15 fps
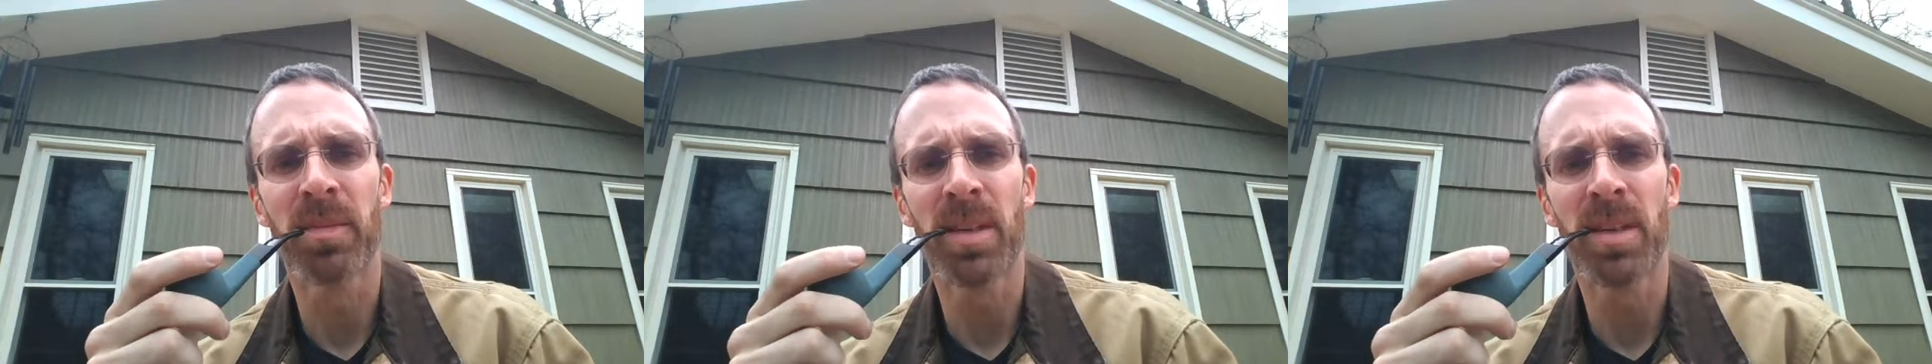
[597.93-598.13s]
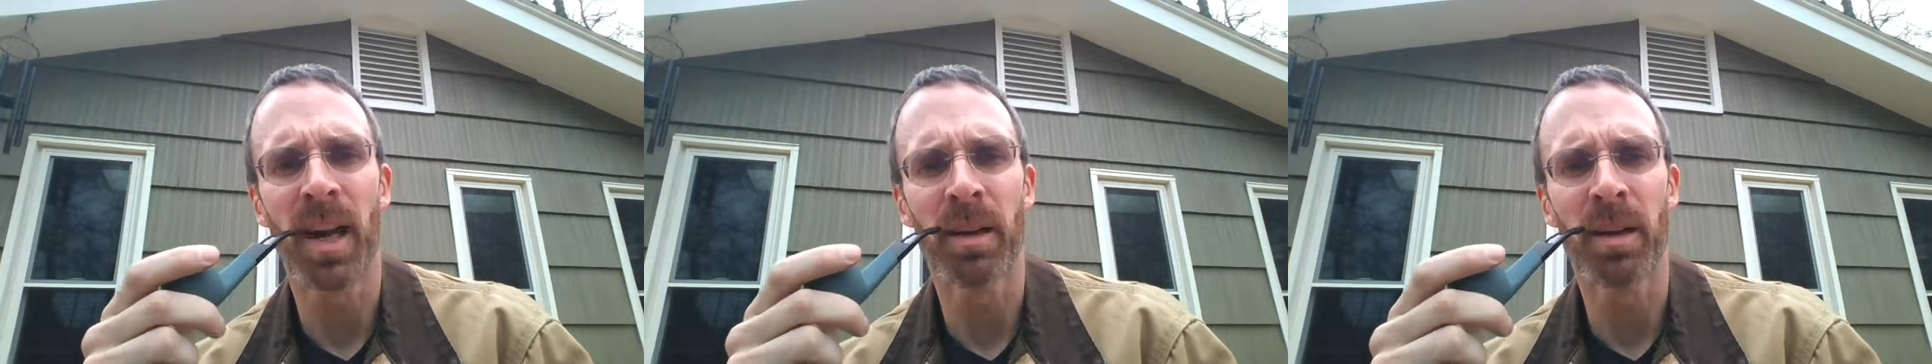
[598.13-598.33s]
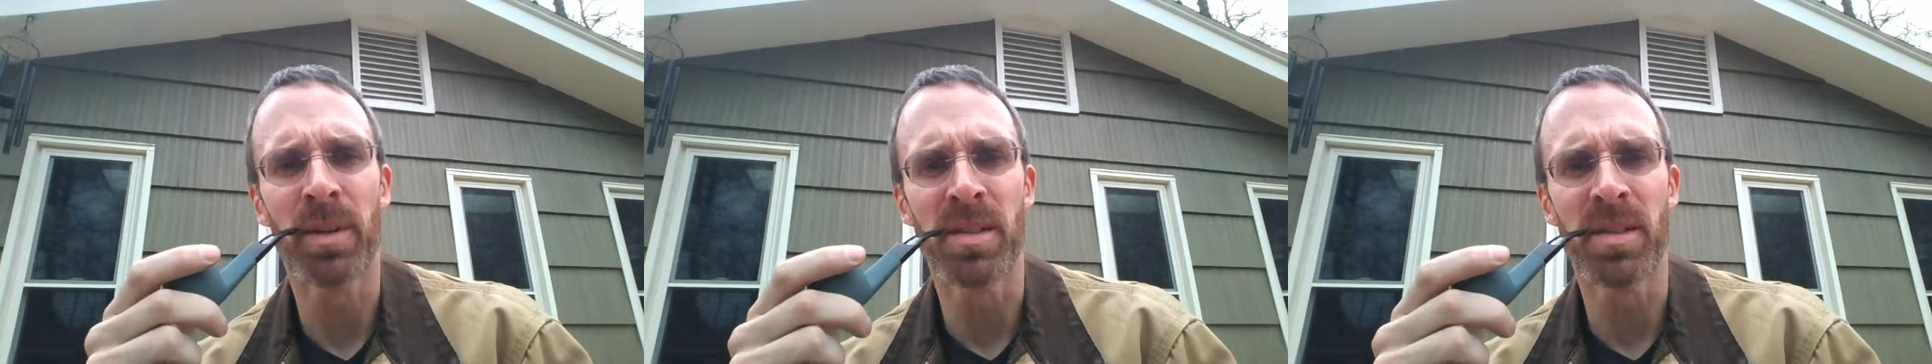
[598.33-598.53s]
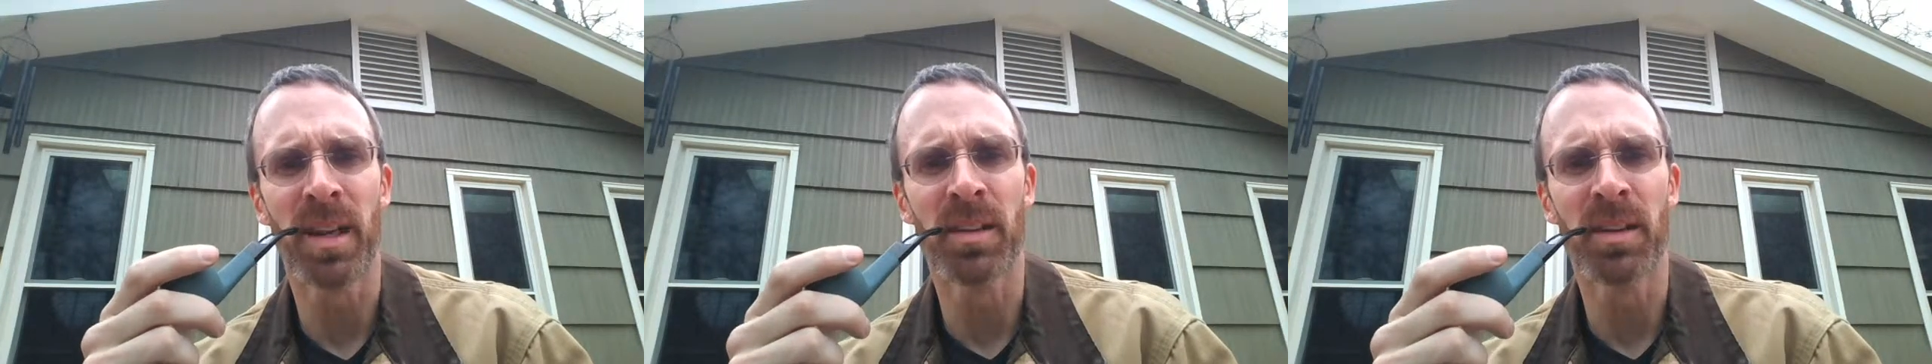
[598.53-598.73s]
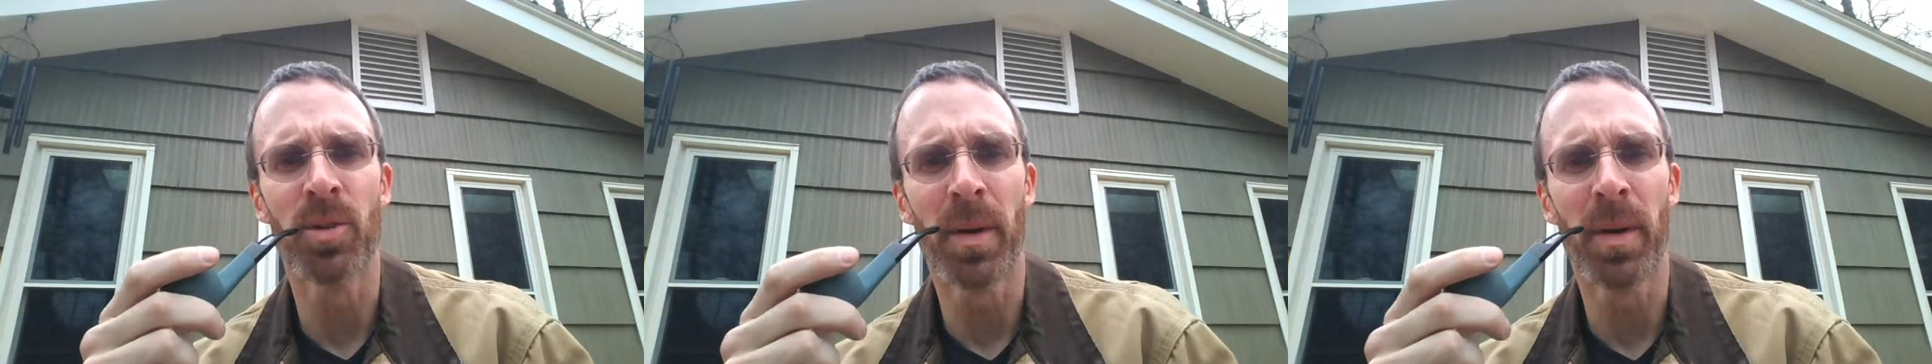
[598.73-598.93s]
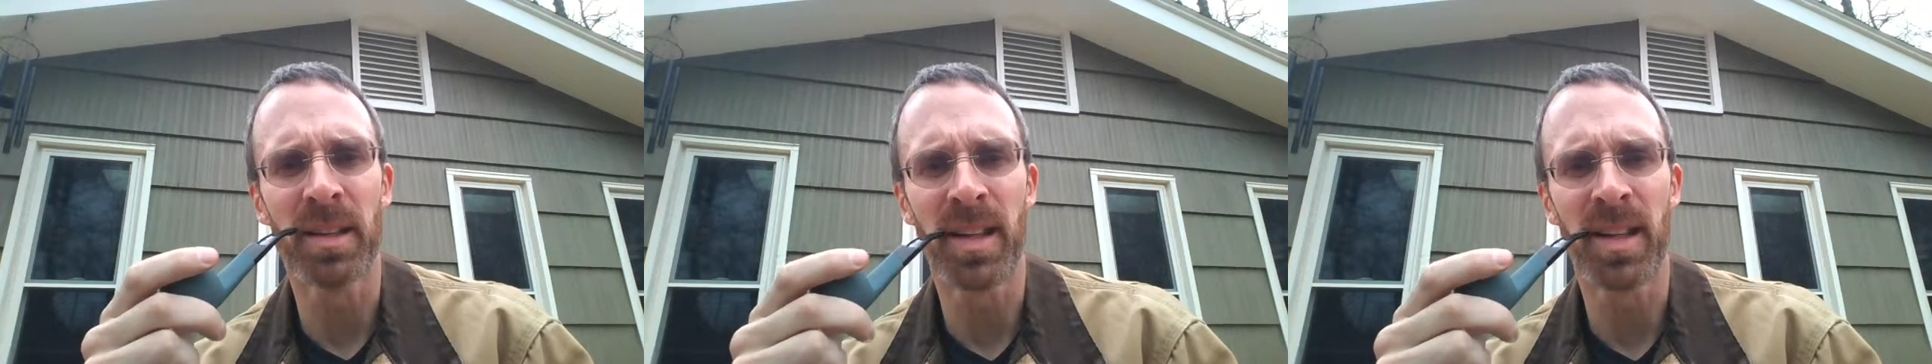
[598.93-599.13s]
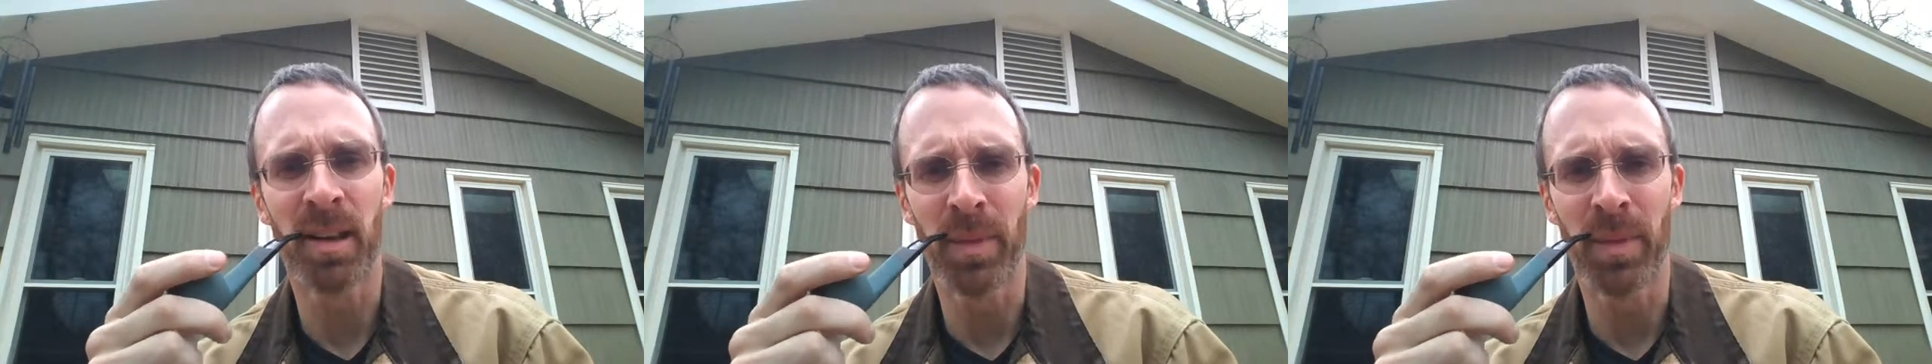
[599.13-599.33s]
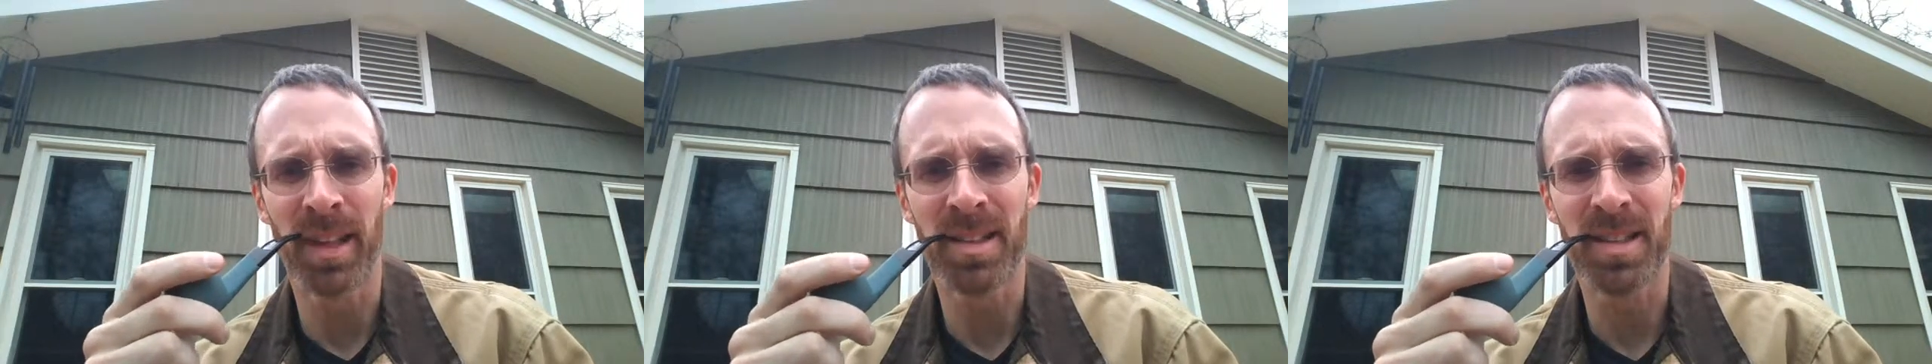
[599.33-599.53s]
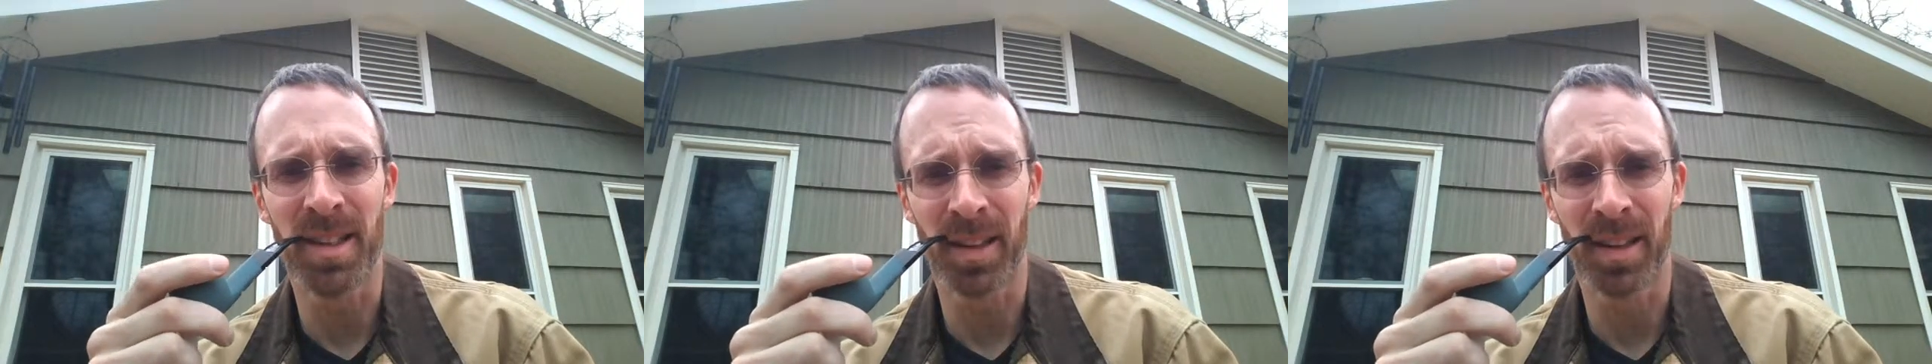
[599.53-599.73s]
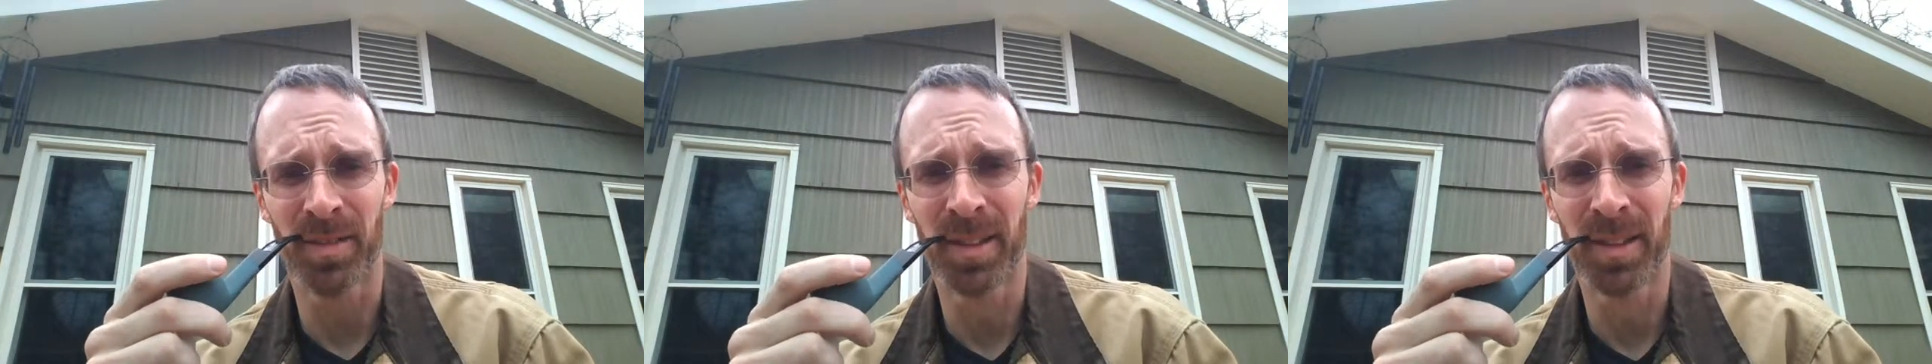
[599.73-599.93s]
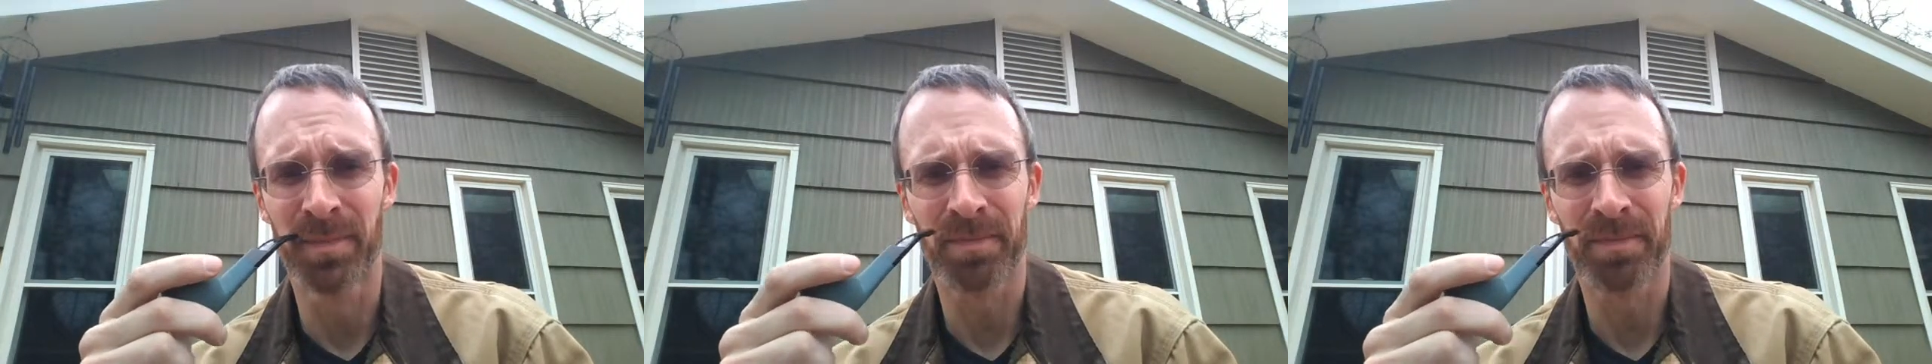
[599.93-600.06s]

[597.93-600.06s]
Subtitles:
time is getting to about 10 minutes, and I've